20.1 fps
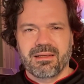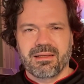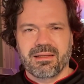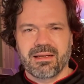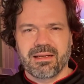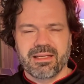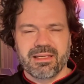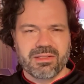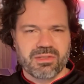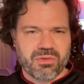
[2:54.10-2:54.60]

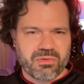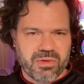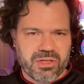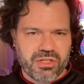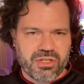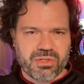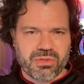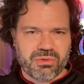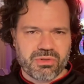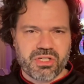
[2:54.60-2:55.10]
his
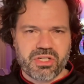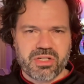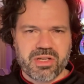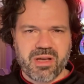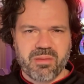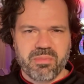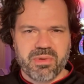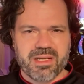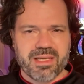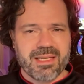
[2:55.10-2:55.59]
original
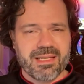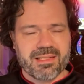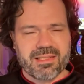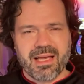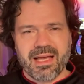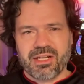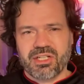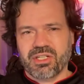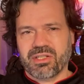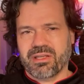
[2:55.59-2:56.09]
ship, and he's
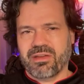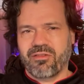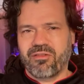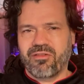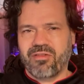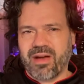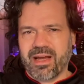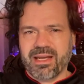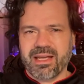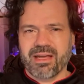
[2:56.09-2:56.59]
actually
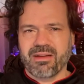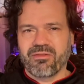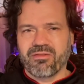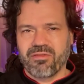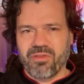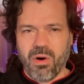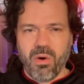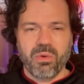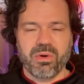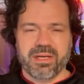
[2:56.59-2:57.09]
fighting
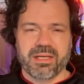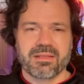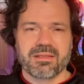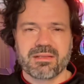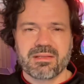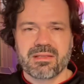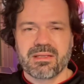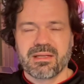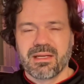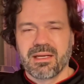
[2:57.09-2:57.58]

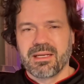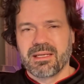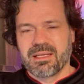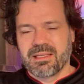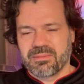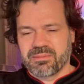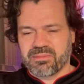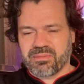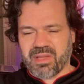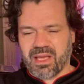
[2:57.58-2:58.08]
Vulcans.
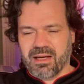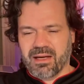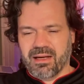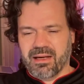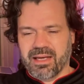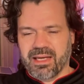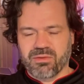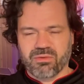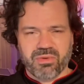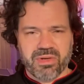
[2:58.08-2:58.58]

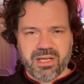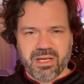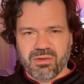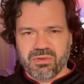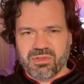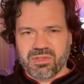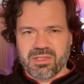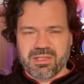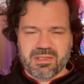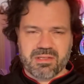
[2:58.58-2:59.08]
And
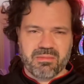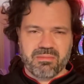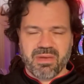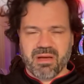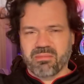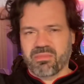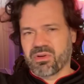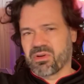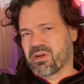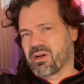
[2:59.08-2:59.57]
Rios is a
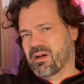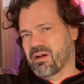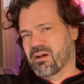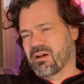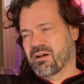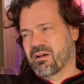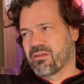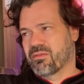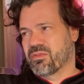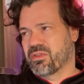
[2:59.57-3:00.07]
member
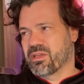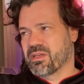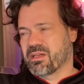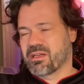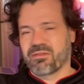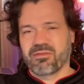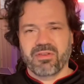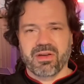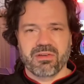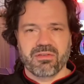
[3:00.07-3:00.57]
of the
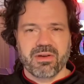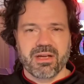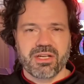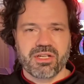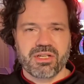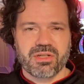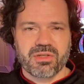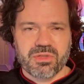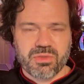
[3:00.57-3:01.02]
Confederation as